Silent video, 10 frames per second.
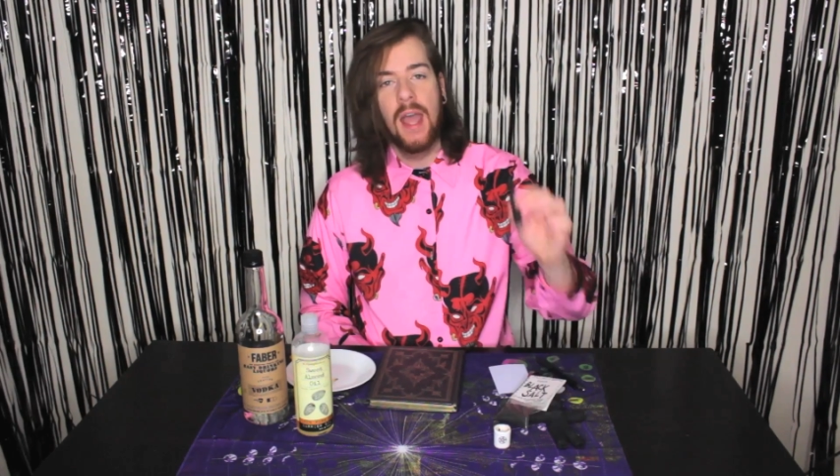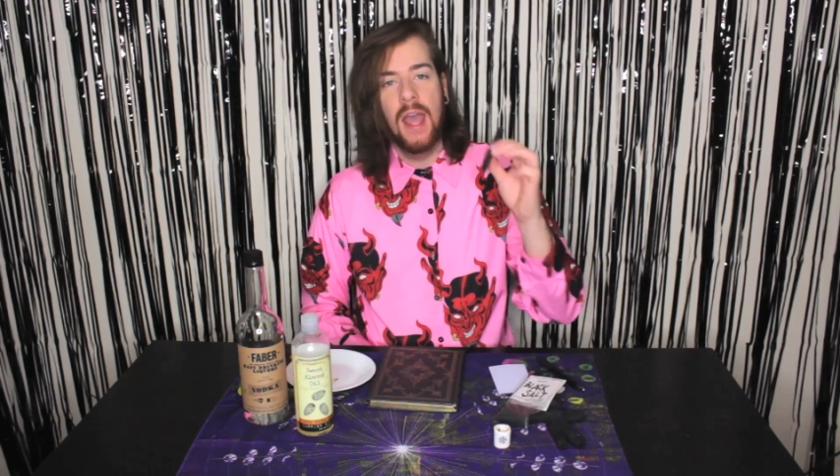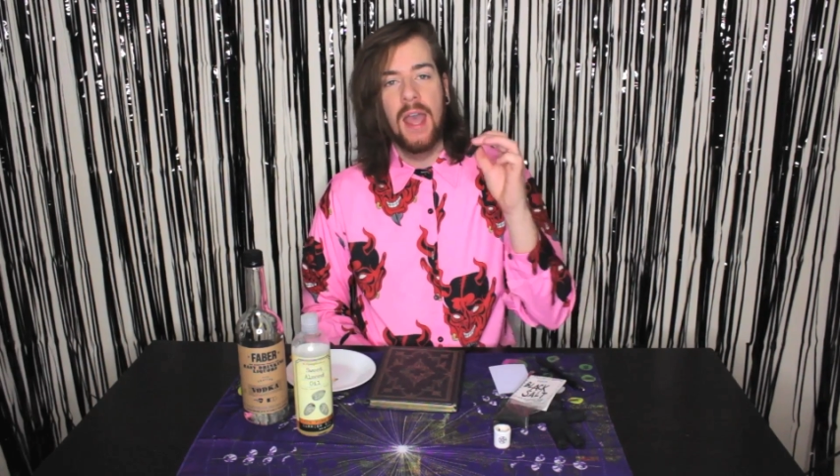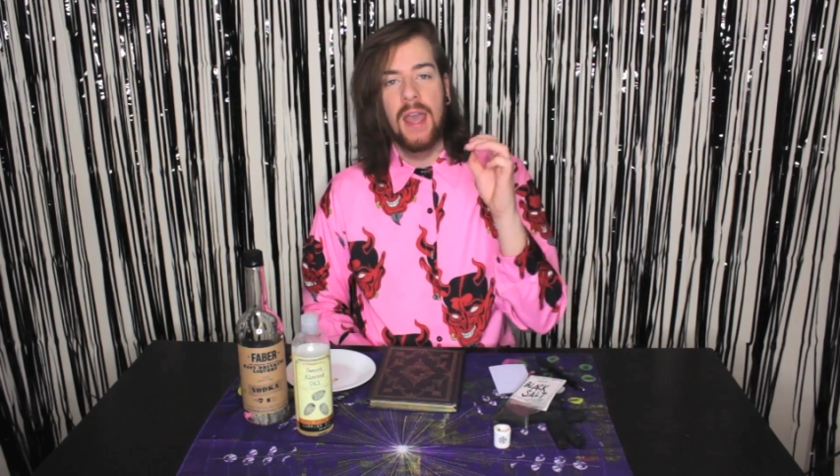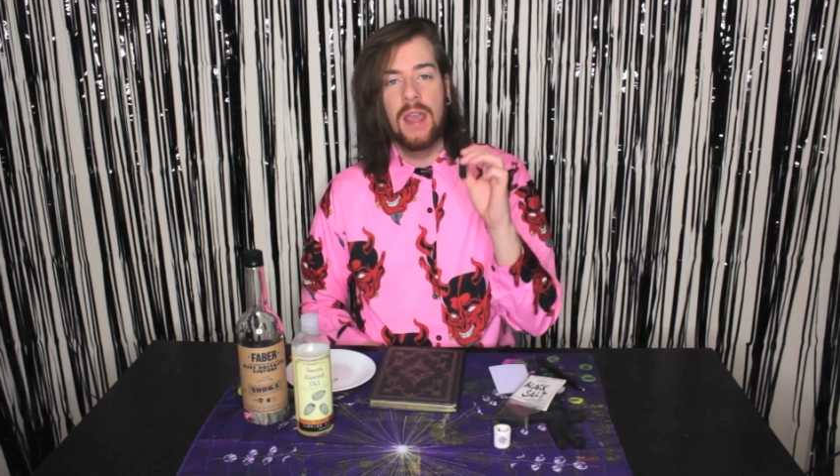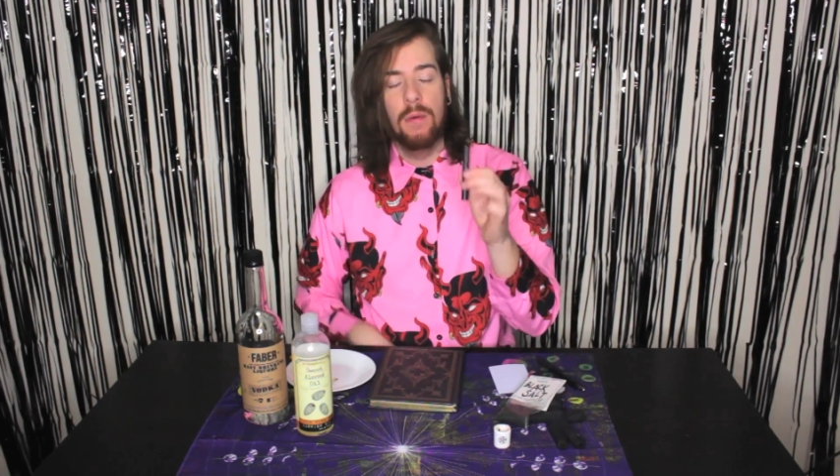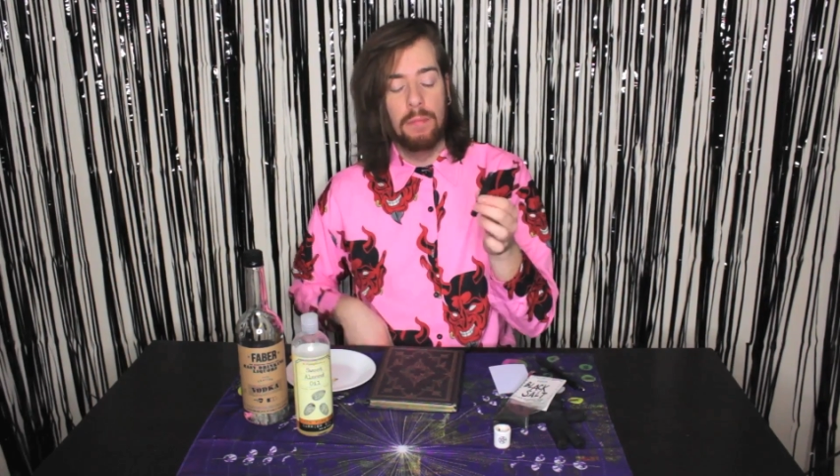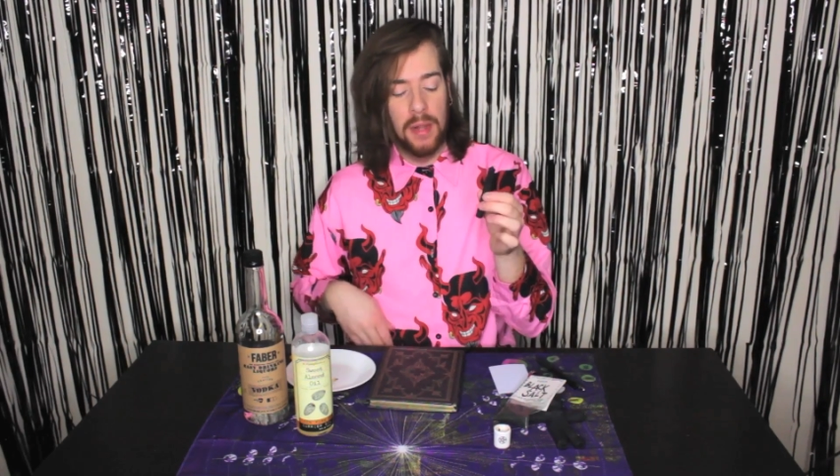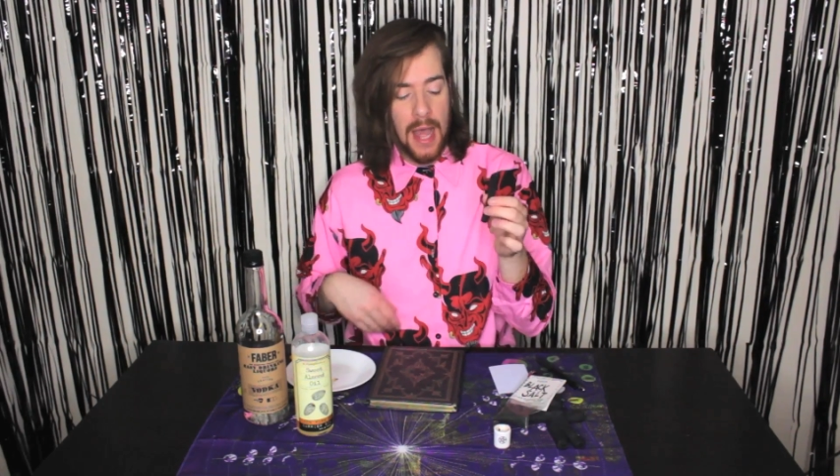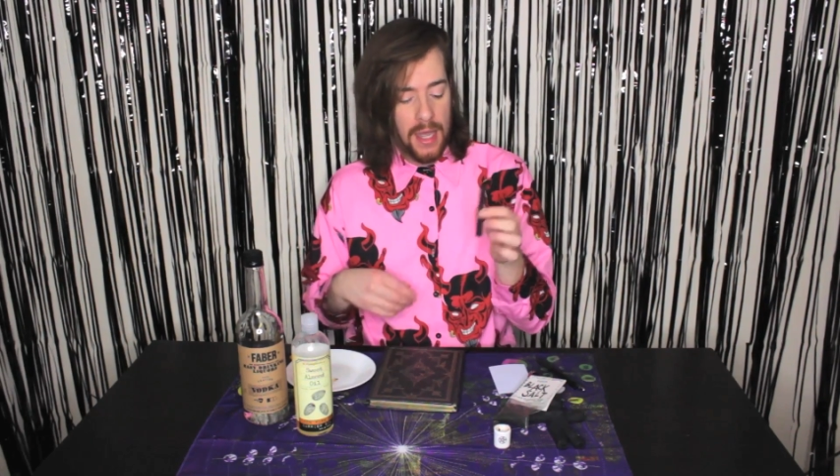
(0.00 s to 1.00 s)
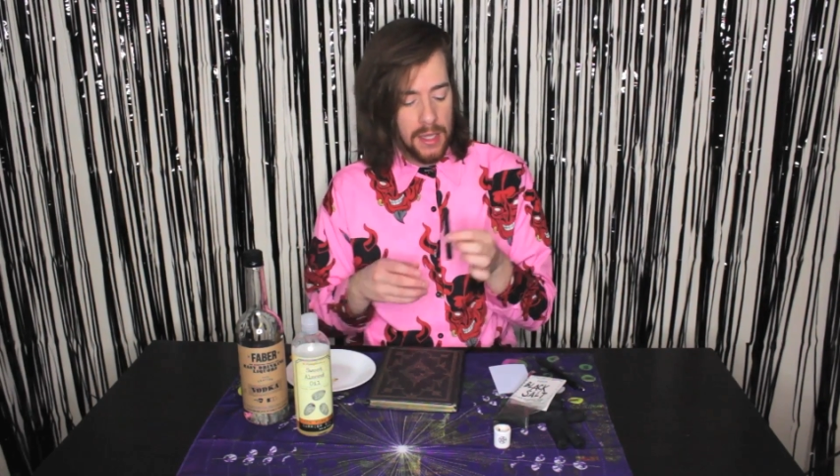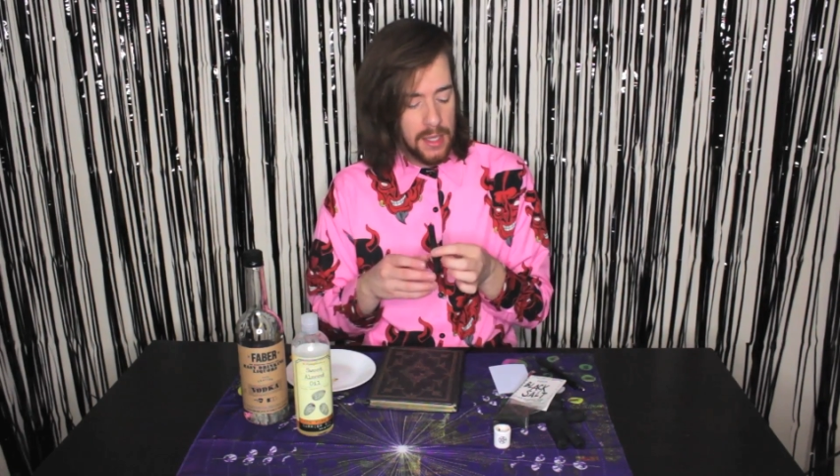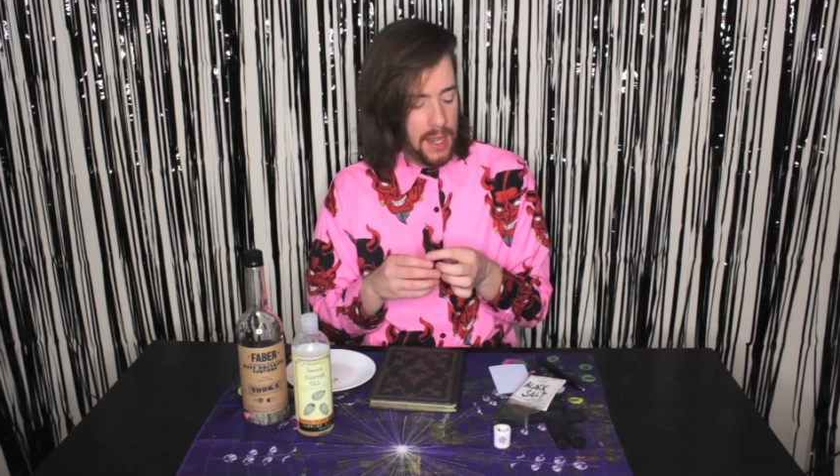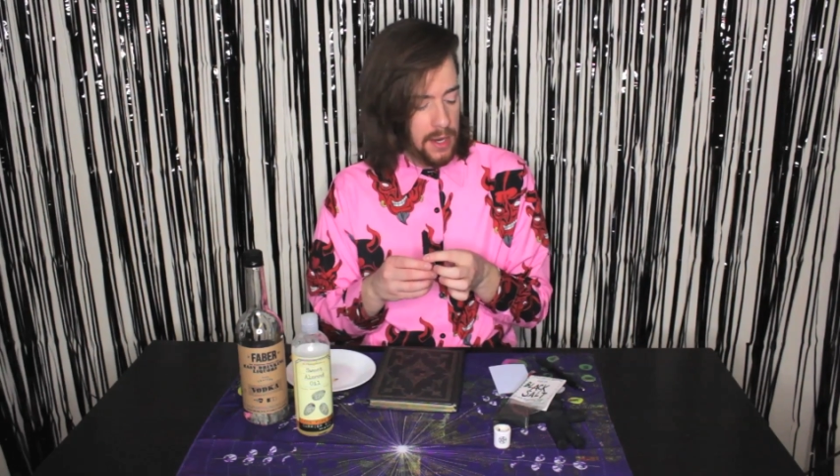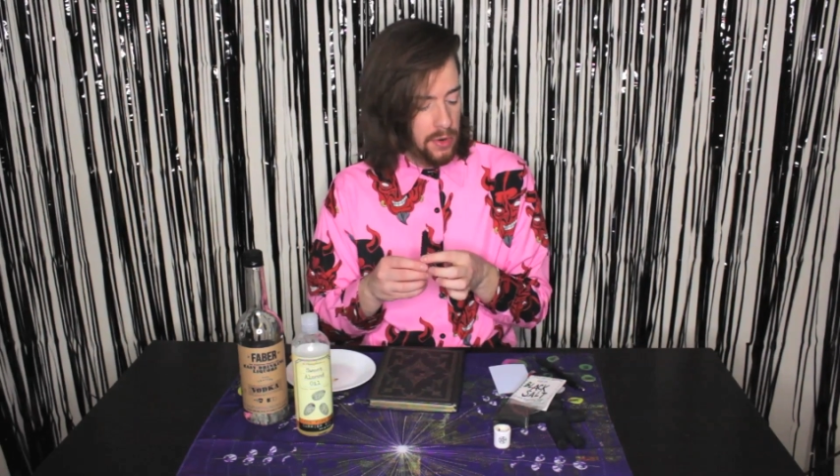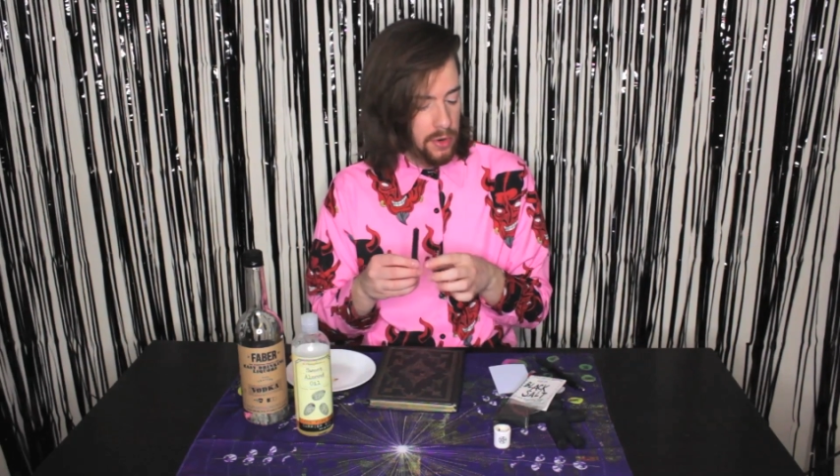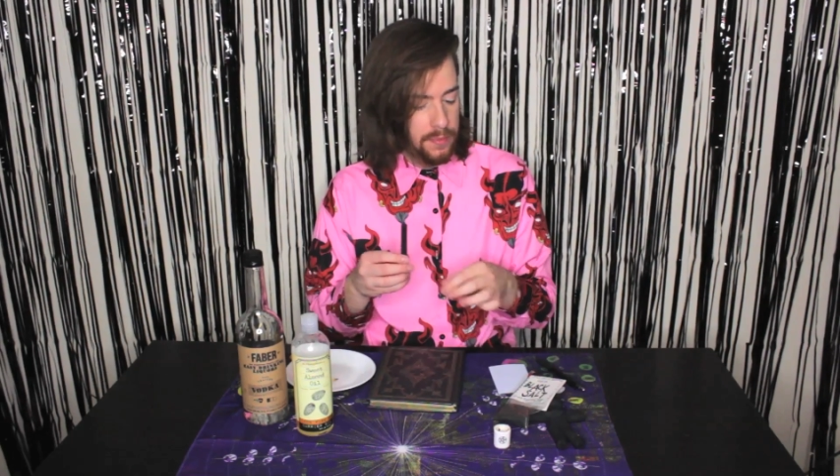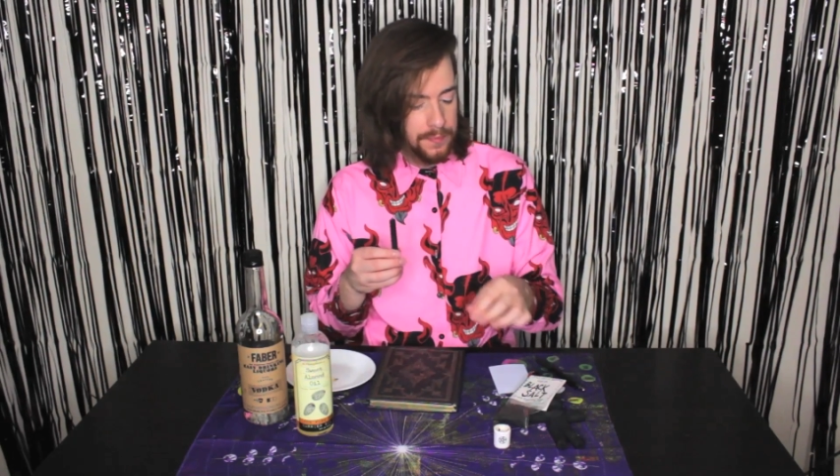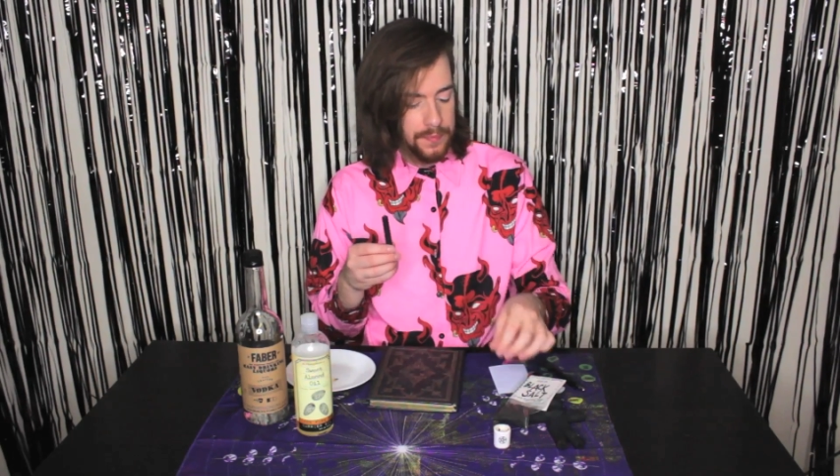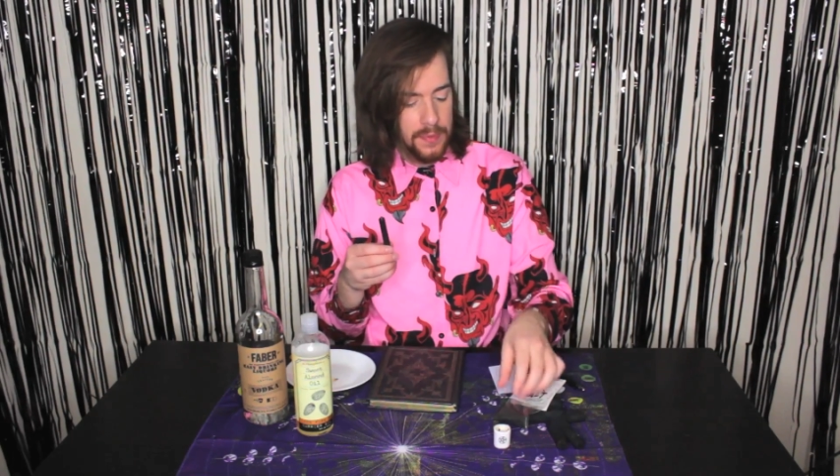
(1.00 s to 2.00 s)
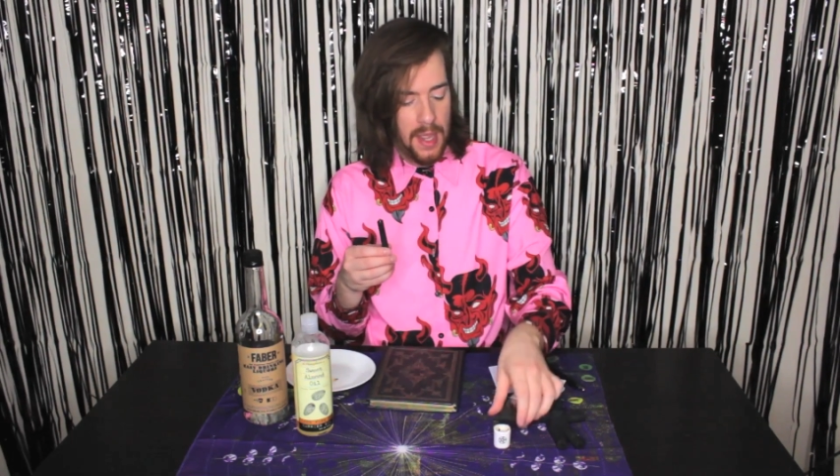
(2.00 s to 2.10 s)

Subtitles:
a black candle,